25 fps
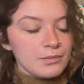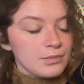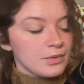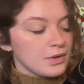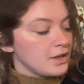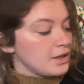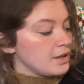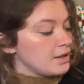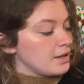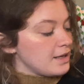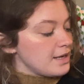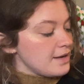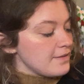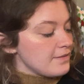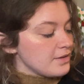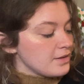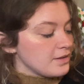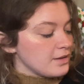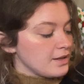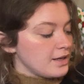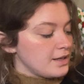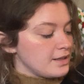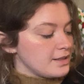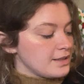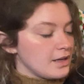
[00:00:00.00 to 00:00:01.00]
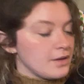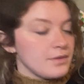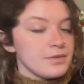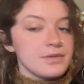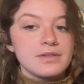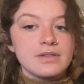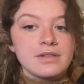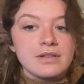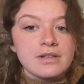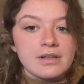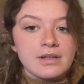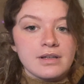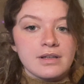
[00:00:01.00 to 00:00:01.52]
but even like down
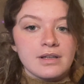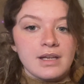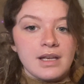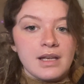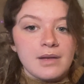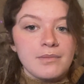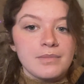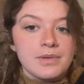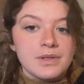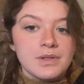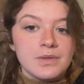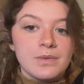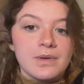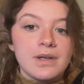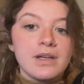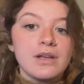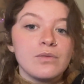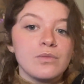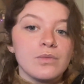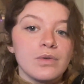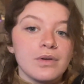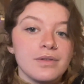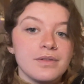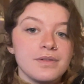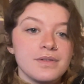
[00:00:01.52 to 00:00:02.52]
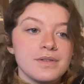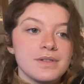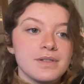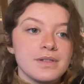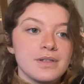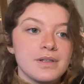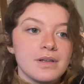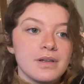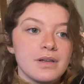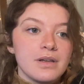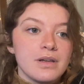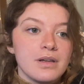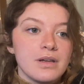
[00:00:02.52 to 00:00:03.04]
to the in between ones,
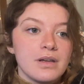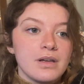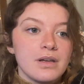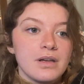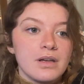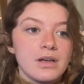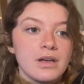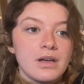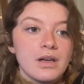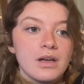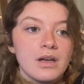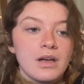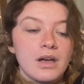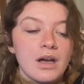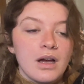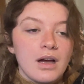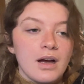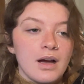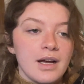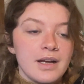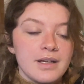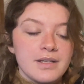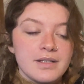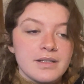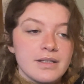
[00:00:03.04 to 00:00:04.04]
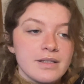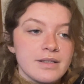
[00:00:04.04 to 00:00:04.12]
I